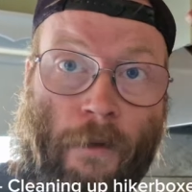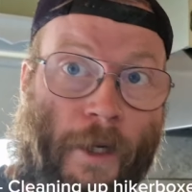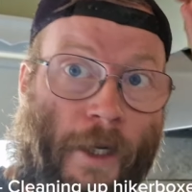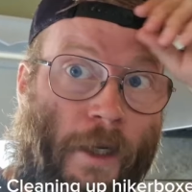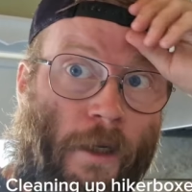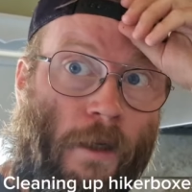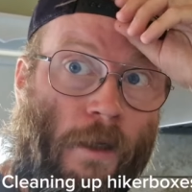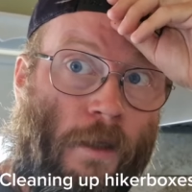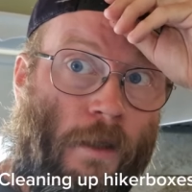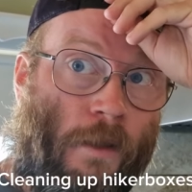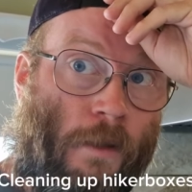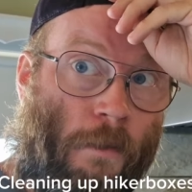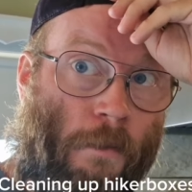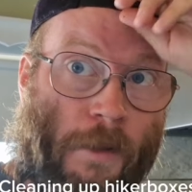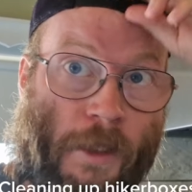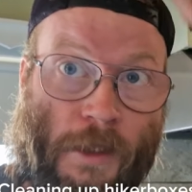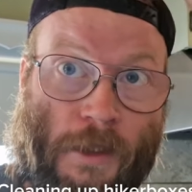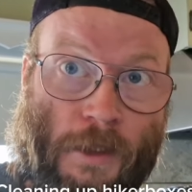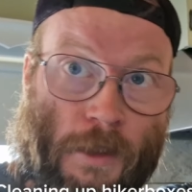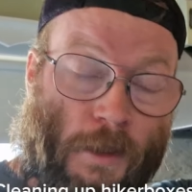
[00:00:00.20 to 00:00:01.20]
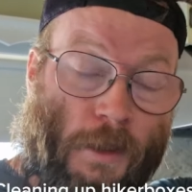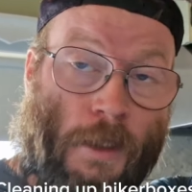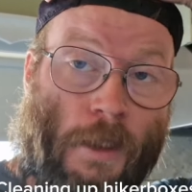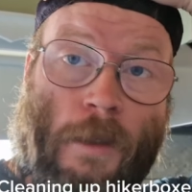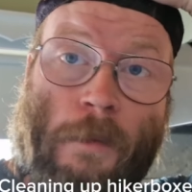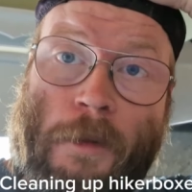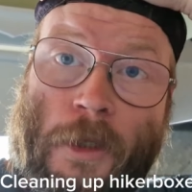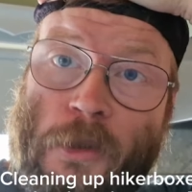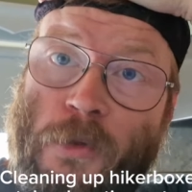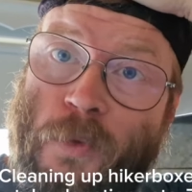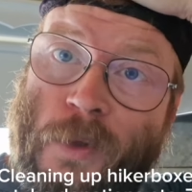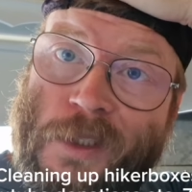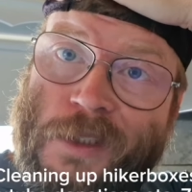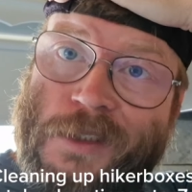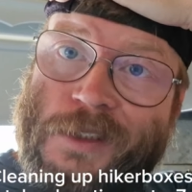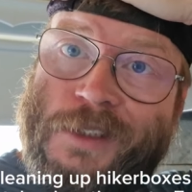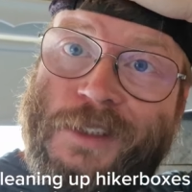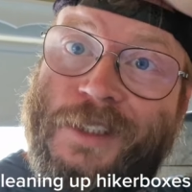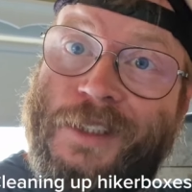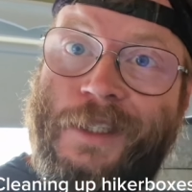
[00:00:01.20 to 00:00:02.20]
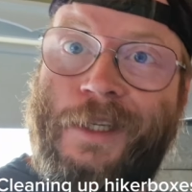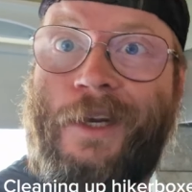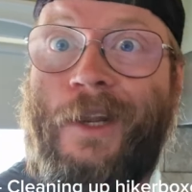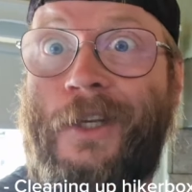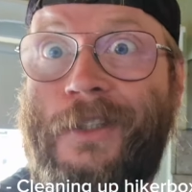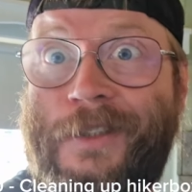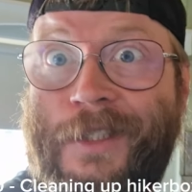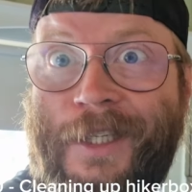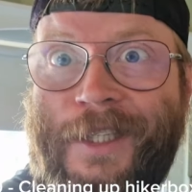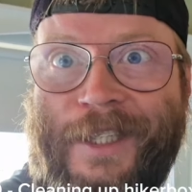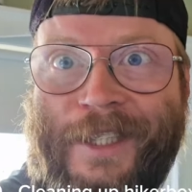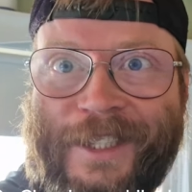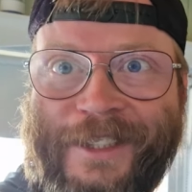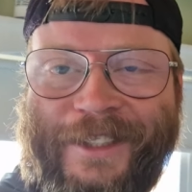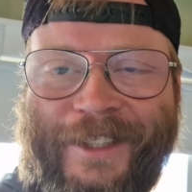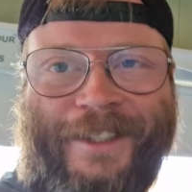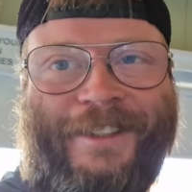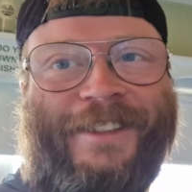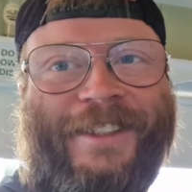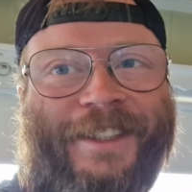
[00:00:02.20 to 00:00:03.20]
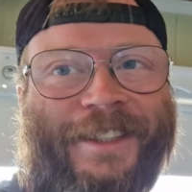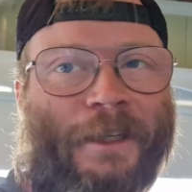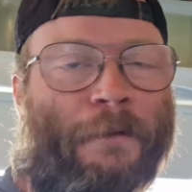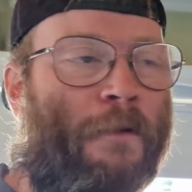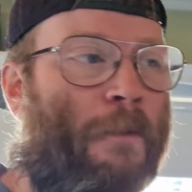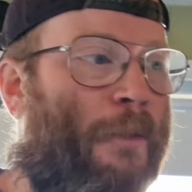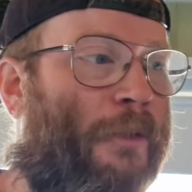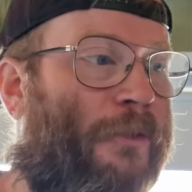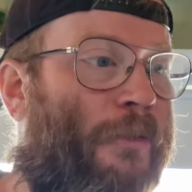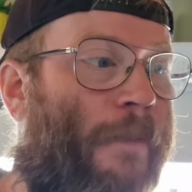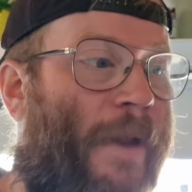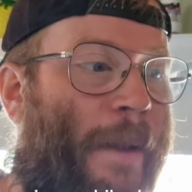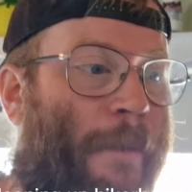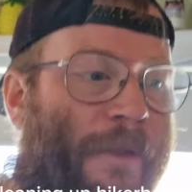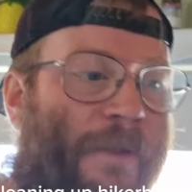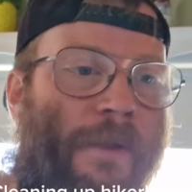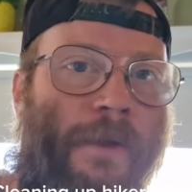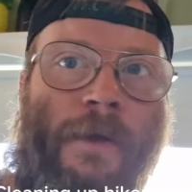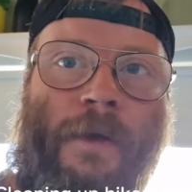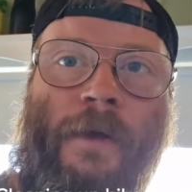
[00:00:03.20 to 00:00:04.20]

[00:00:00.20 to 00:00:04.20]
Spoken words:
Alright all, this is PlusOne's last night in this hostel, then we moved to Mammoth.